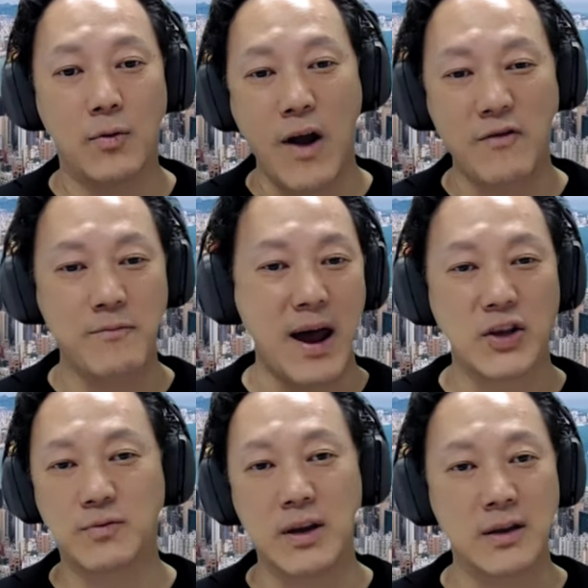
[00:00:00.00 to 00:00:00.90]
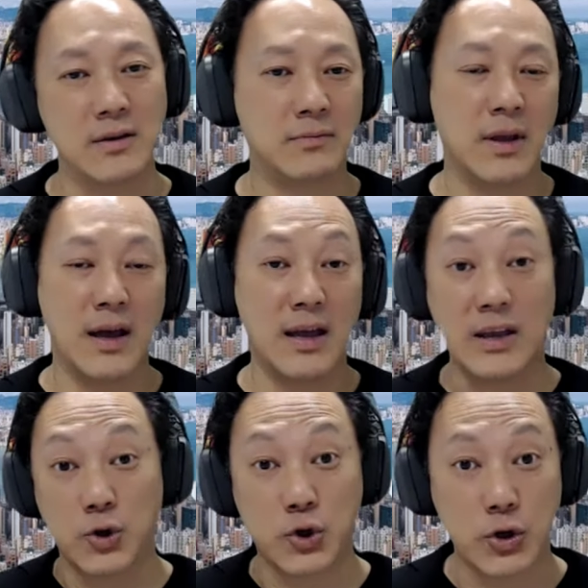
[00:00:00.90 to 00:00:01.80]
wealth management,
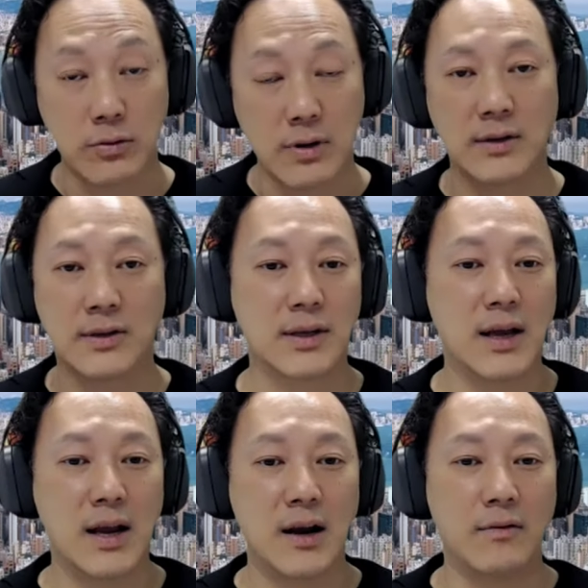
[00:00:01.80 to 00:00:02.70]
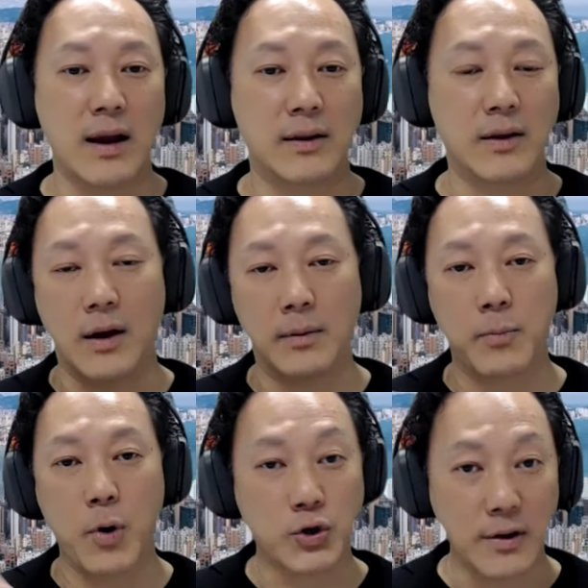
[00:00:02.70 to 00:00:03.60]
insurance, like uh,
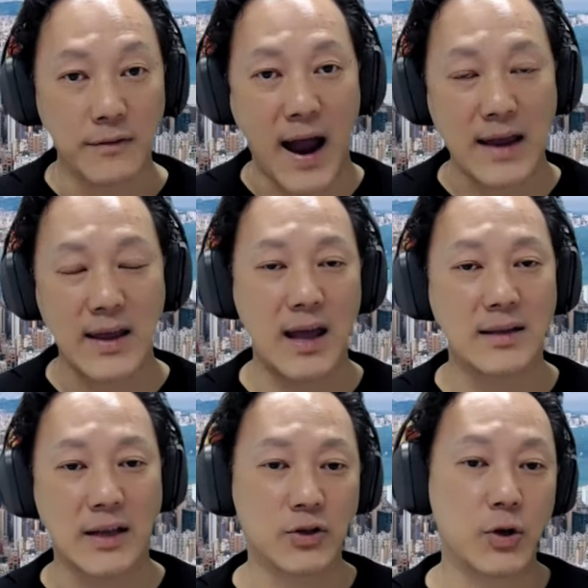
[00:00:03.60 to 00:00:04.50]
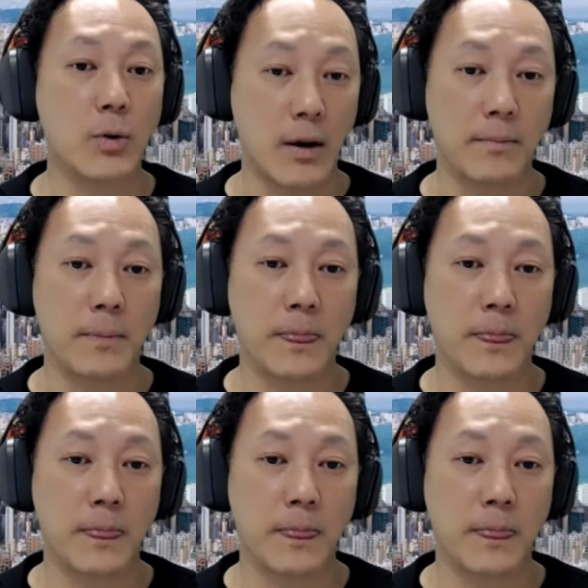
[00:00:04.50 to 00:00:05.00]
personal finance, and so on.